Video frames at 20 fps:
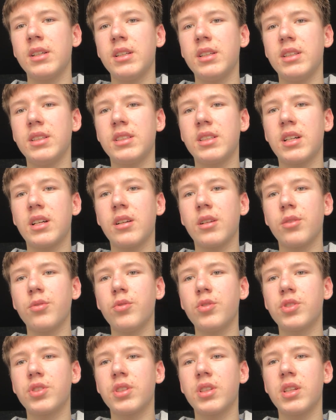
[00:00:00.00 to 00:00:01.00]
is
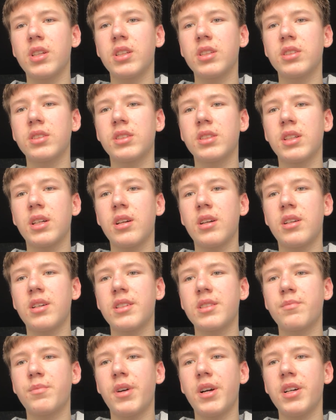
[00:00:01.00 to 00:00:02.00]
evolution in
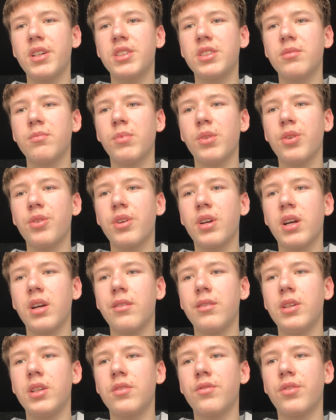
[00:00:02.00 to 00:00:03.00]
the block
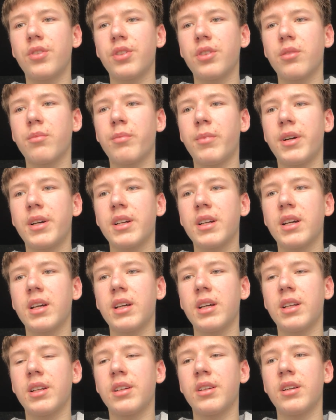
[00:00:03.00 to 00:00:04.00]
blockchain network mark
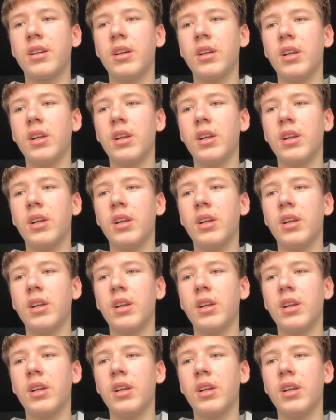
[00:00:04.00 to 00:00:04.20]
and